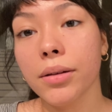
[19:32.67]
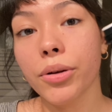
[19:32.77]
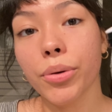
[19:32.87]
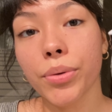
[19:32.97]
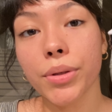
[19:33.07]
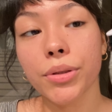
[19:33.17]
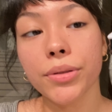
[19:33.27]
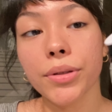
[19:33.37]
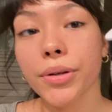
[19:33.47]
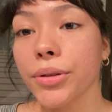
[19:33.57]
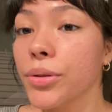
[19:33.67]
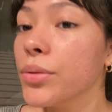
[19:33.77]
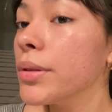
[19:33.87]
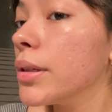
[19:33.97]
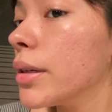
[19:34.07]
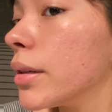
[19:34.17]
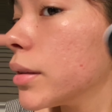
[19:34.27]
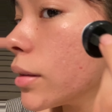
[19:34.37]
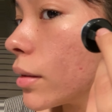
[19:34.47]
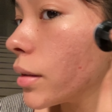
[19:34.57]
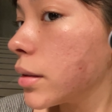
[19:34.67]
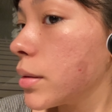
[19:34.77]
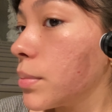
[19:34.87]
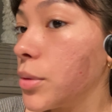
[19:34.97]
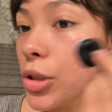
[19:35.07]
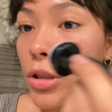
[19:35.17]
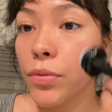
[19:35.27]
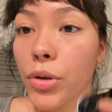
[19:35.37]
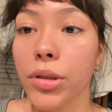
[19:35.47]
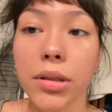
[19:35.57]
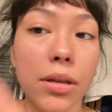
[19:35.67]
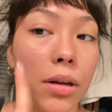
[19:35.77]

going to start using it. I'm just focusing